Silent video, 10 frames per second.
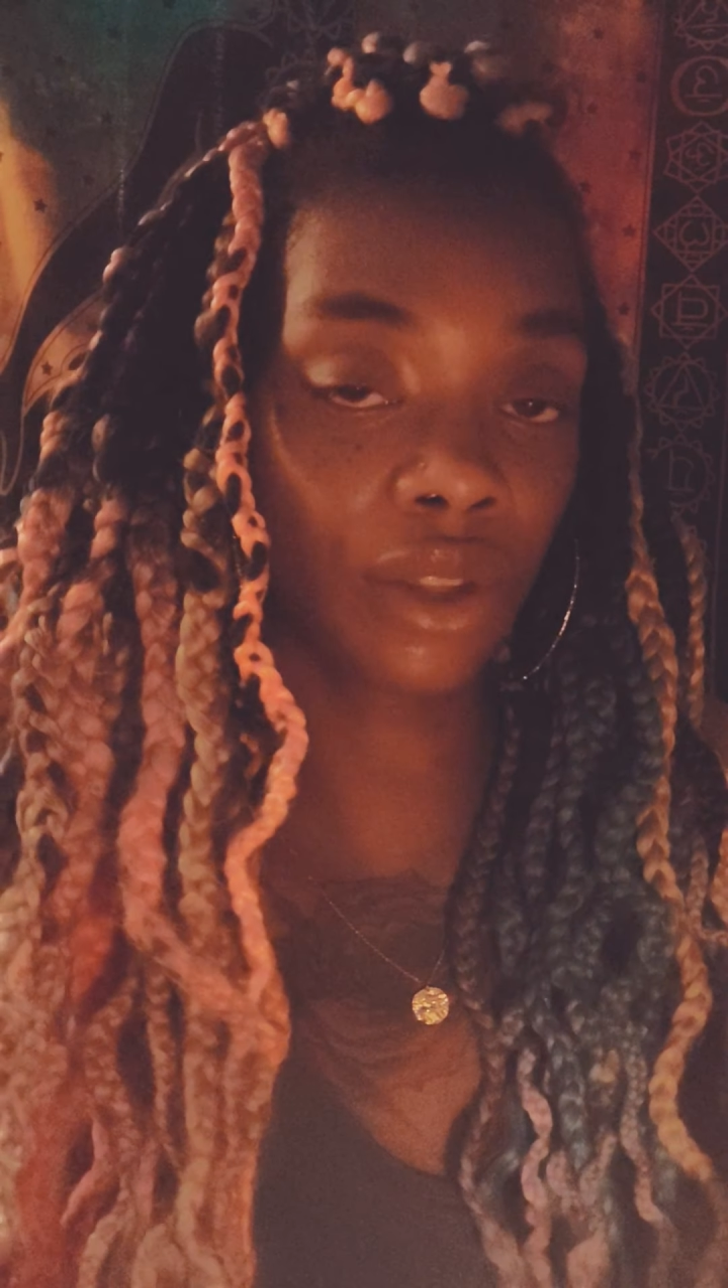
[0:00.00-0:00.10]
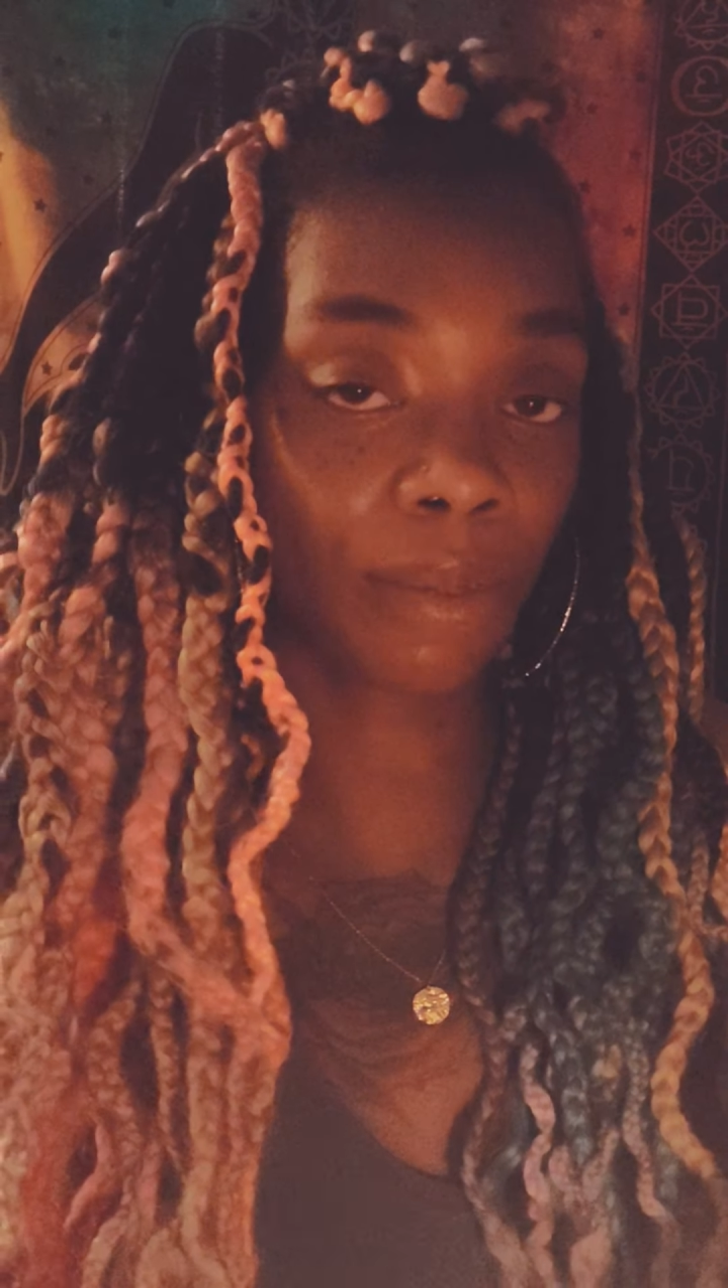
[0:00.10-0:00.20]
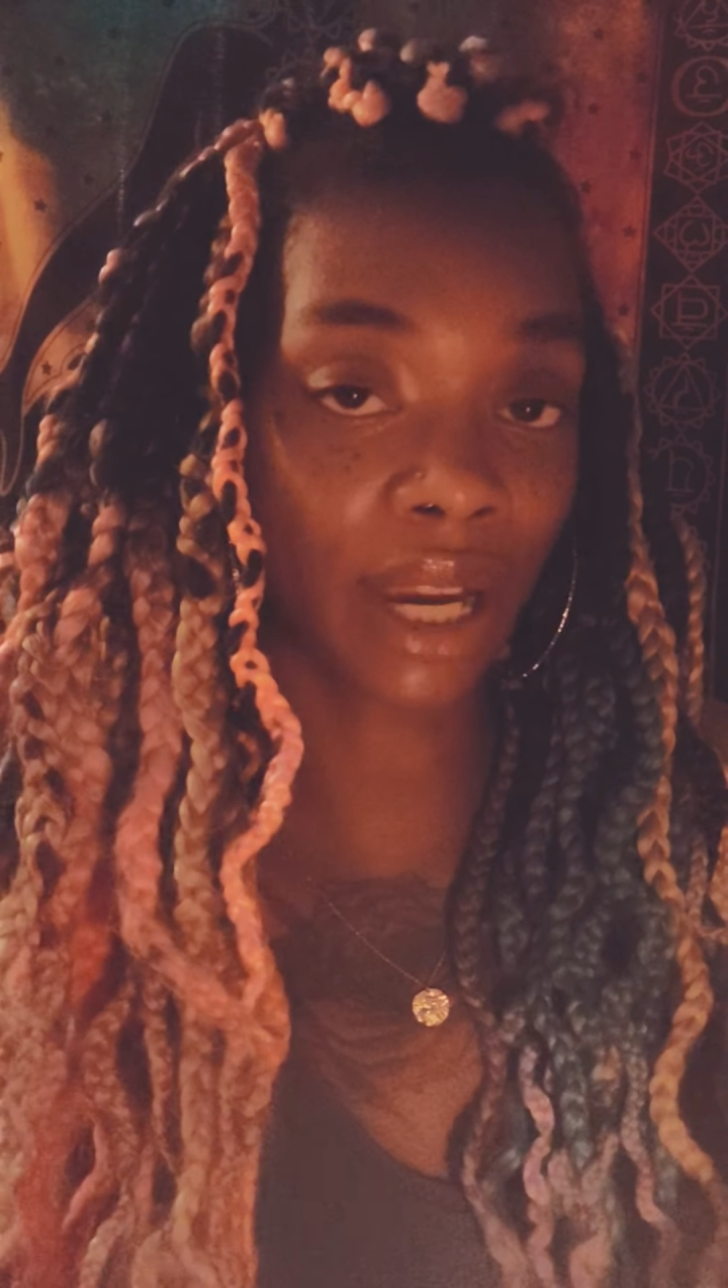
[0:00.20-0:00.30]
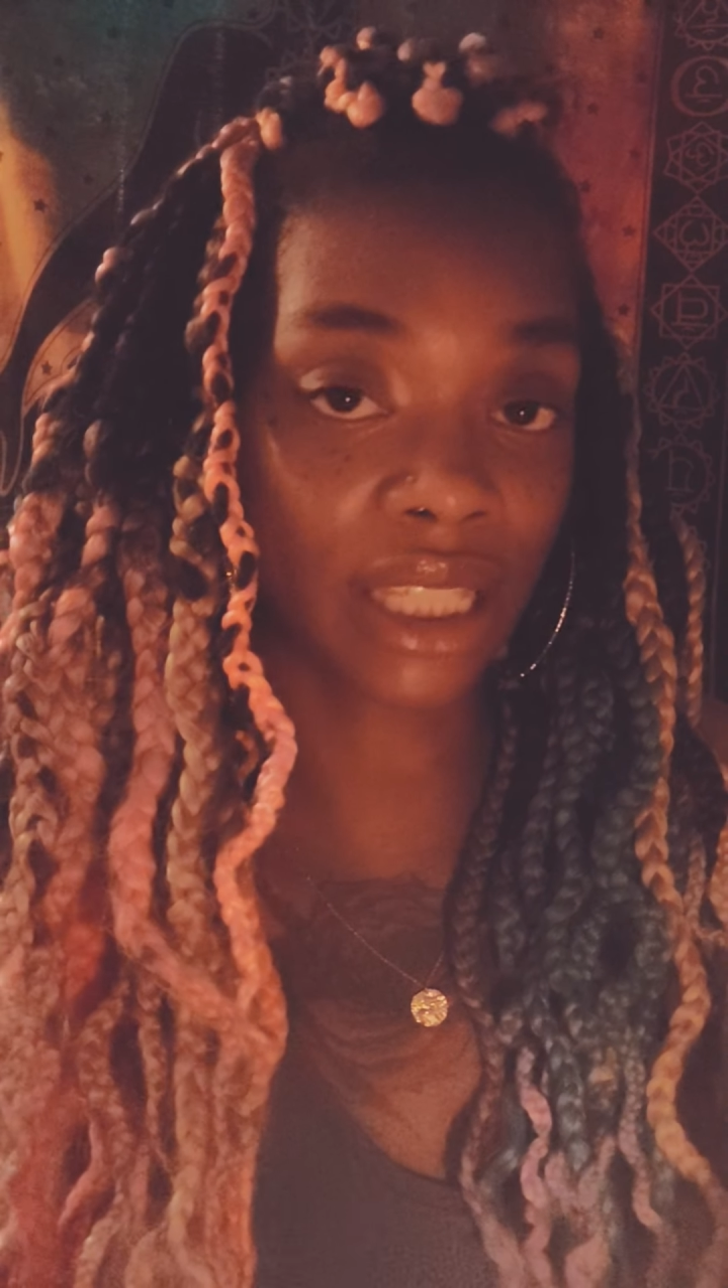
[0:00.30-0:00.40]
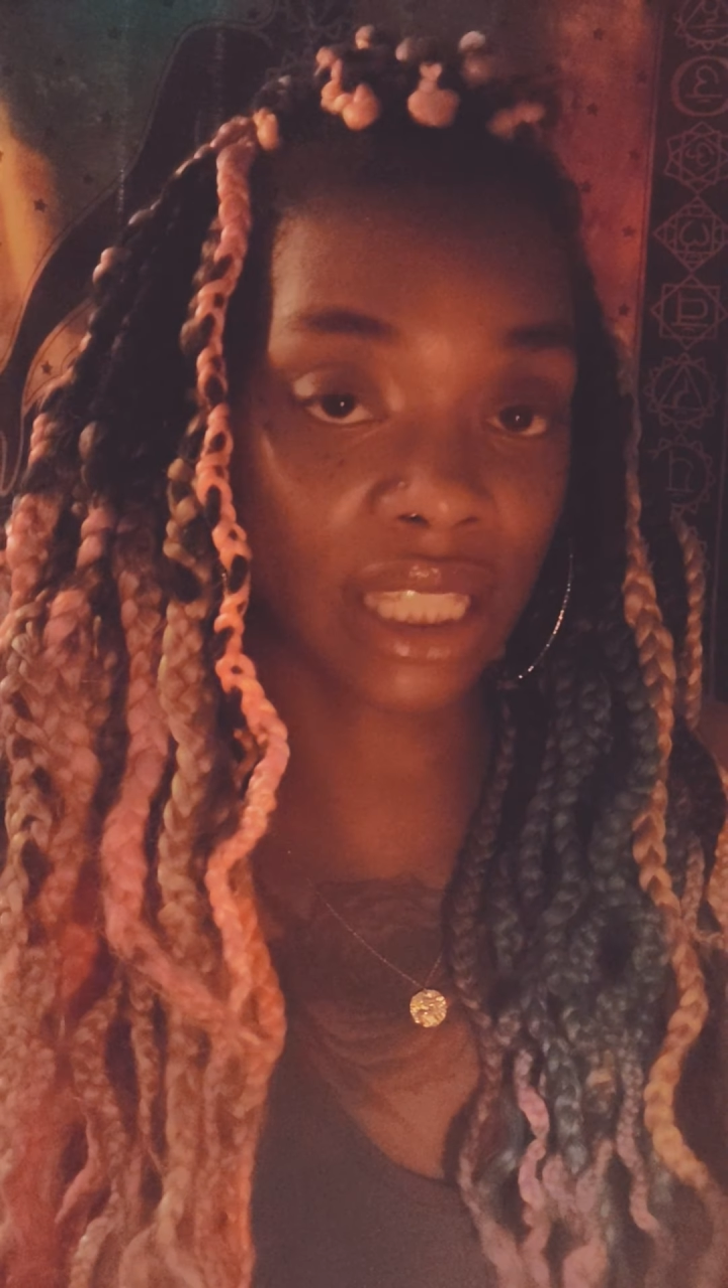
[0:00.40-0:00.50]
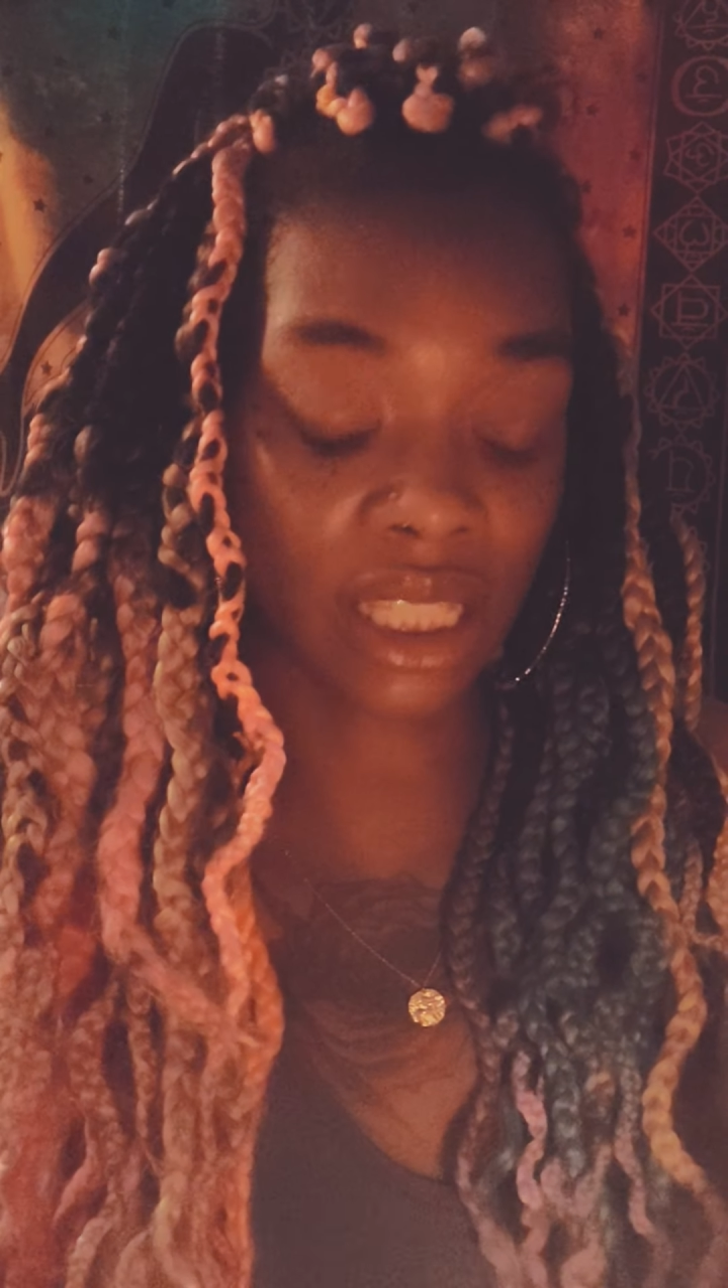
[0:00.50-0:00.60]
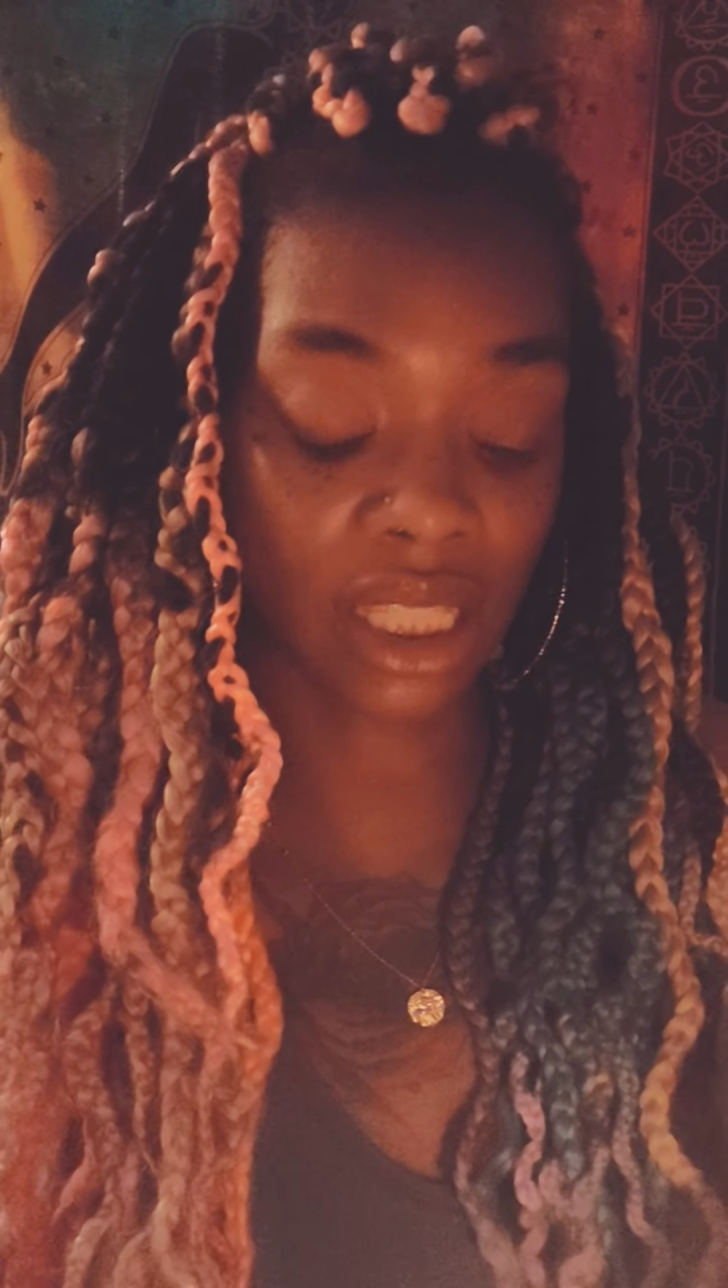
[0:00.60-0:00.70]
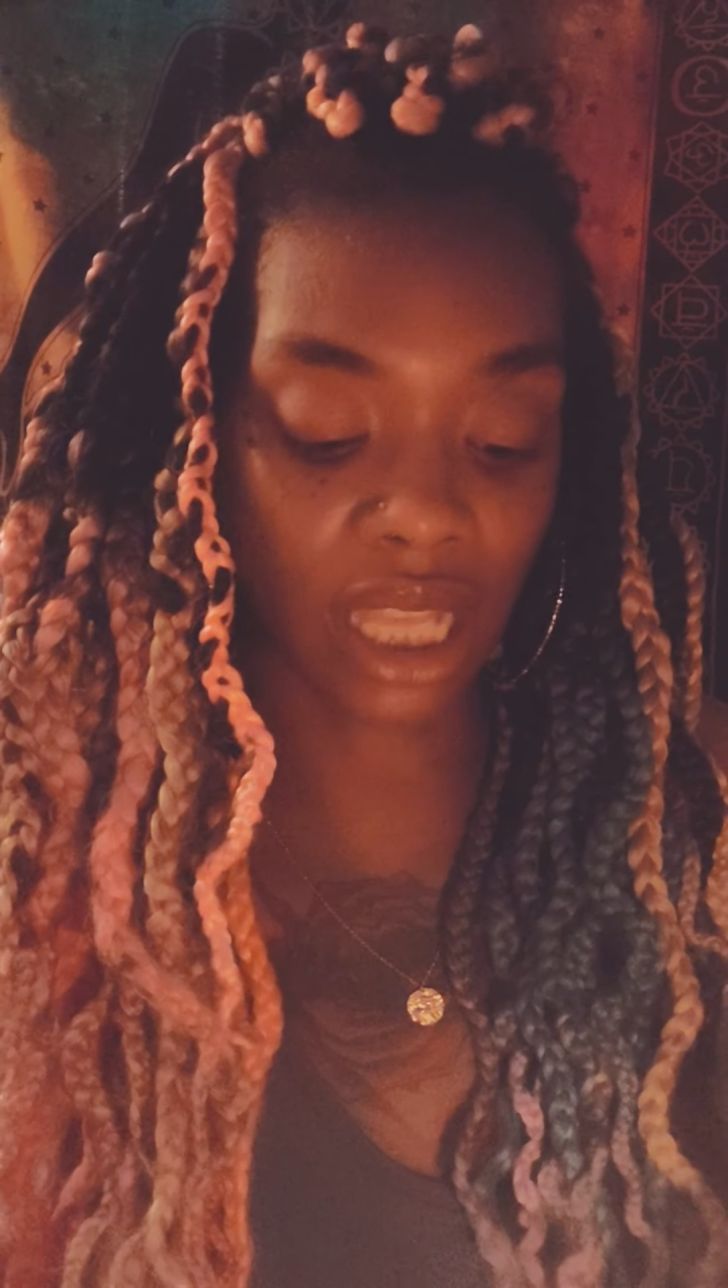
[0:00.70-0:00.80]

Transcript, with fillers: presence